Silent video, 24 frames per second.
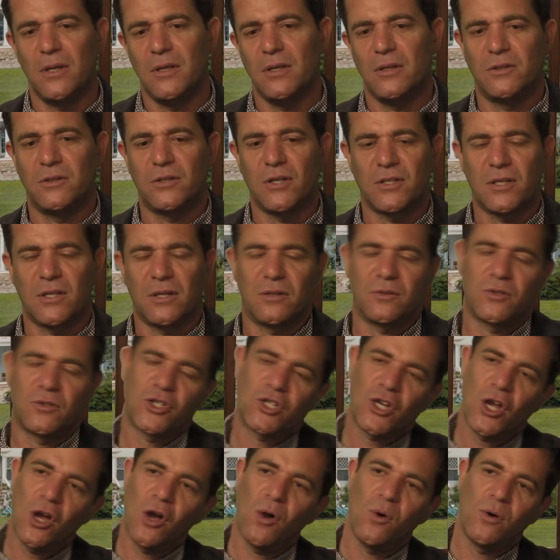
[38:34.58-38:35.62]
does a
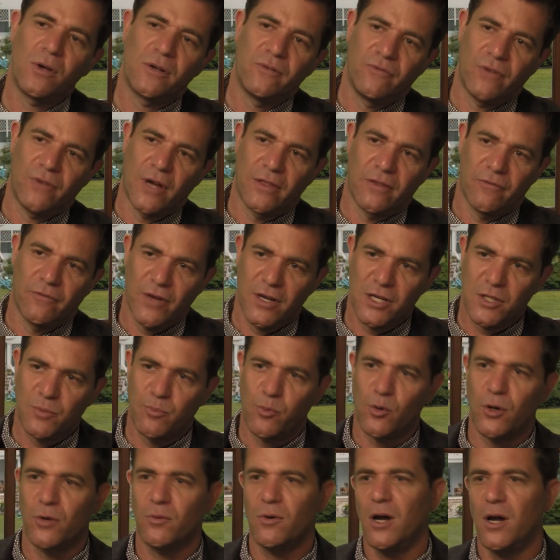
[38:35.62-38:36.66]
show on the Venice
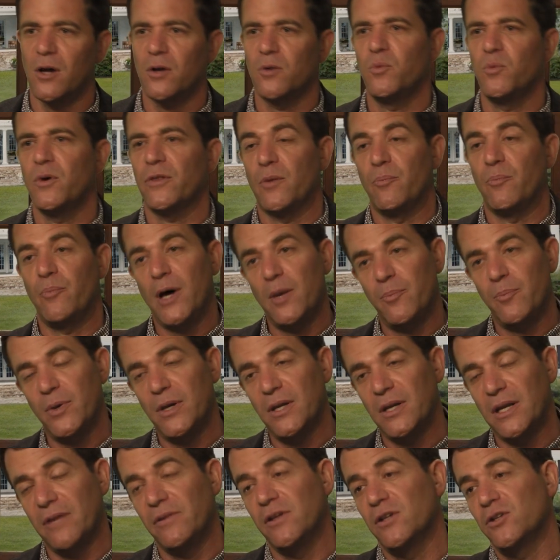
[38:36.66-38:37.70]
Boardwalk with a
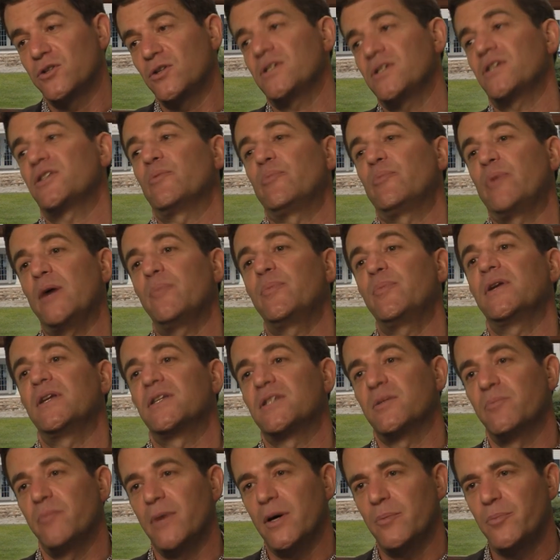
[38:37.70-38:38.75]
puppet, and then it turns out the puppet is
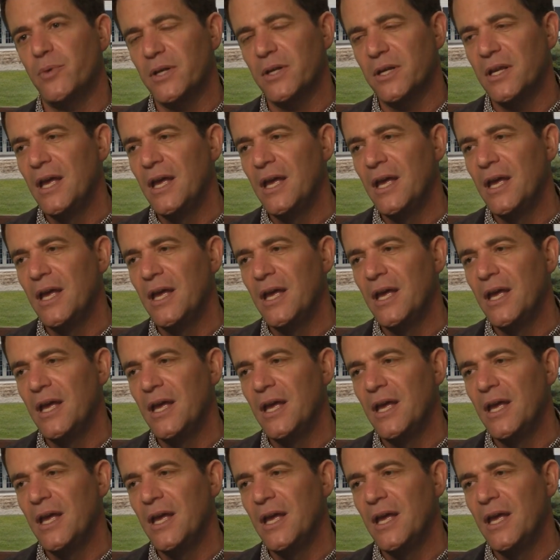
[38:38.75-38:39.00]
a Muppet.